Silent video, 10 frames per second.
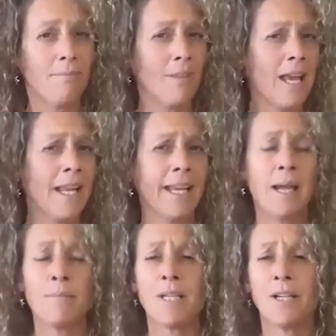And I
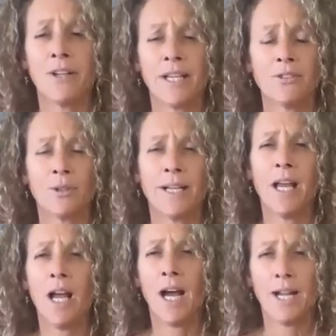kept hearing, so
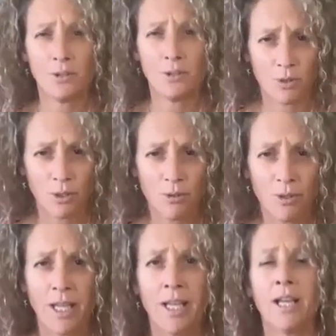I do
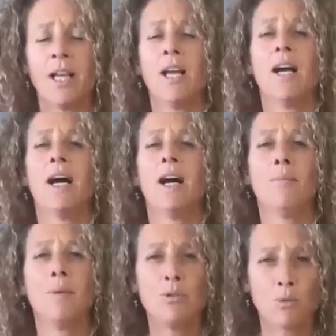toning, I'll
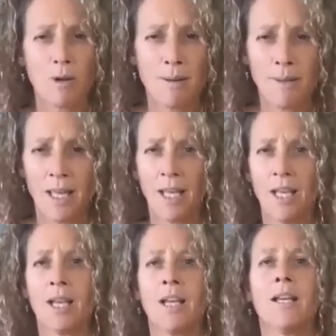be
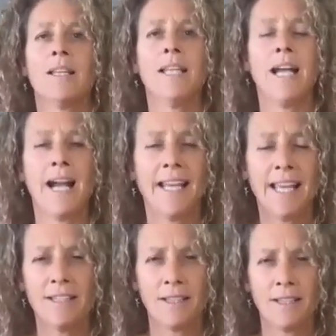drumming. the eye
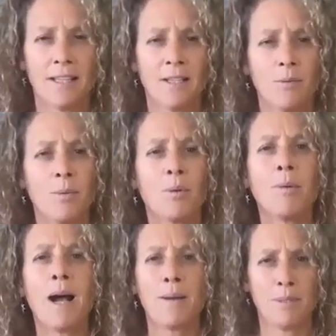gazing. I think we were
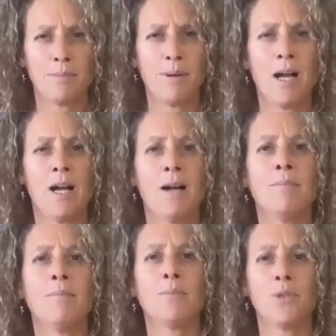palm to
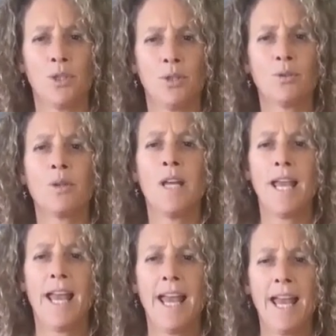palm too.
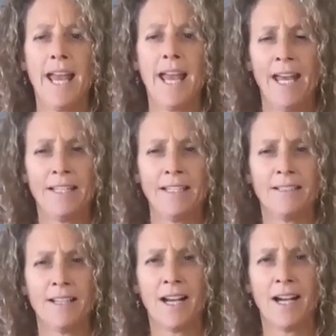
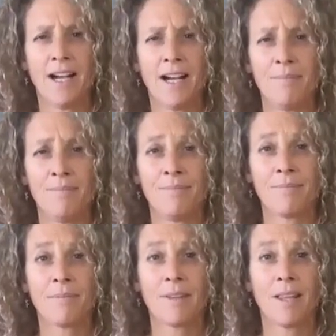And
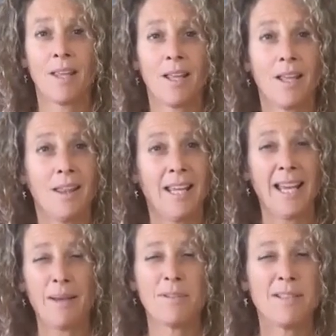they
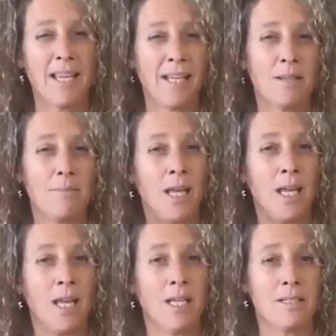kept saying to
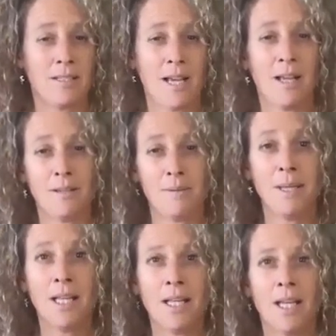me to tell
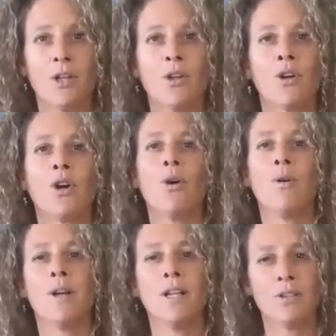Amelia, you're
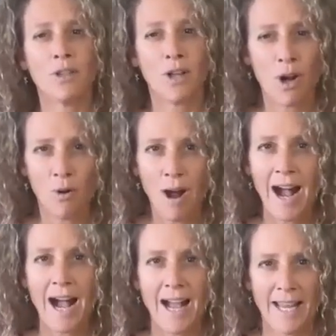going to go
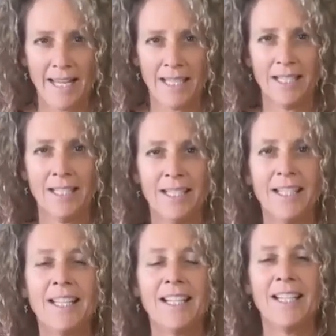high,
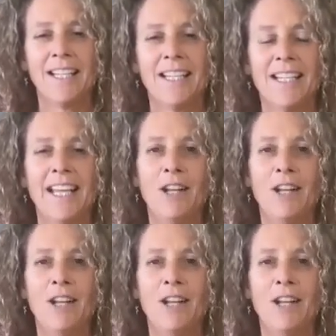in